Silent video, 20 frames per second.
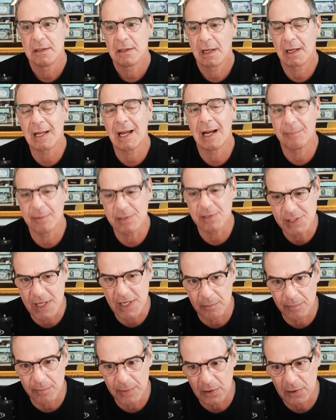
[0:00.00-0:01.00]
common
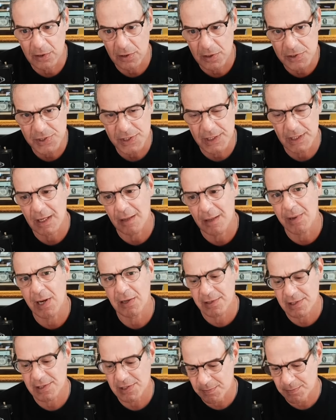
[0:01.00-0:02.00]
settlement currency come out
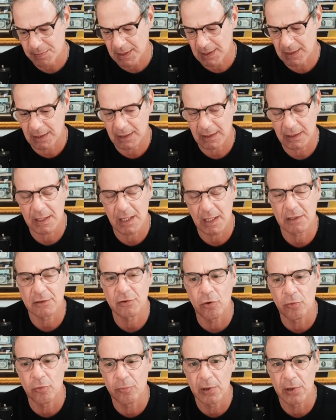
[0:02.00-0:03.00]
of this meeting in
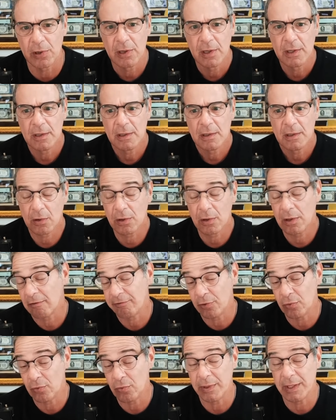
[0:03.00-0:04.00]
October or in a
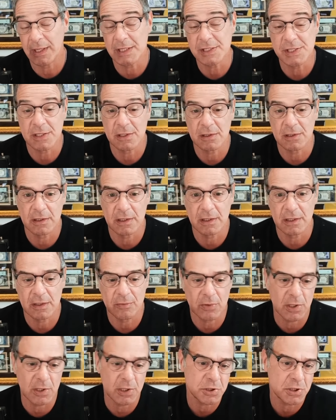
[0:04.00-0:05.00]
few weeks here in
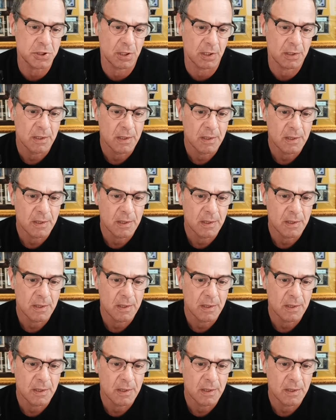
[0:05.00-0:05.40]
Russia.